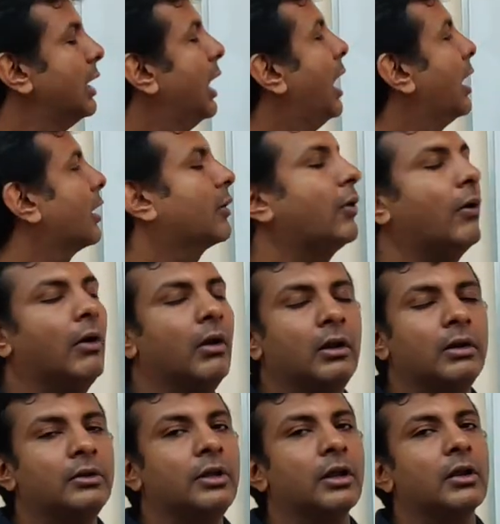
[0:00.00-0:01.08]
are
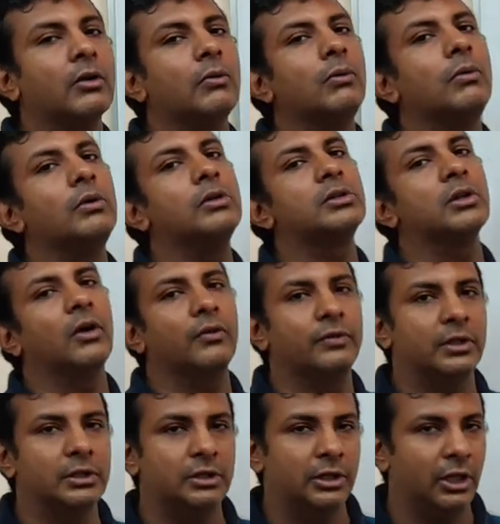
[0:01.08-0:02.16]
called the roots of
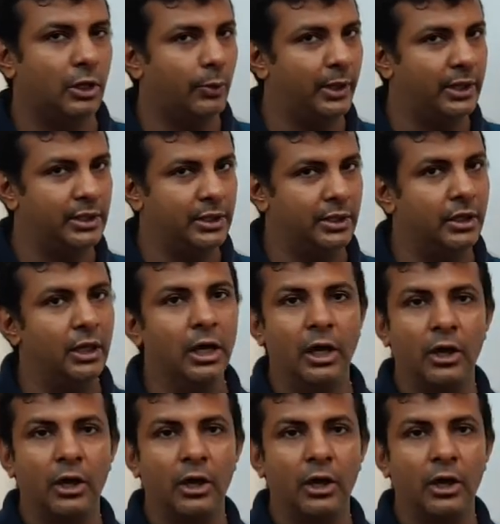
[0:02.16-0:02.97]
this equation.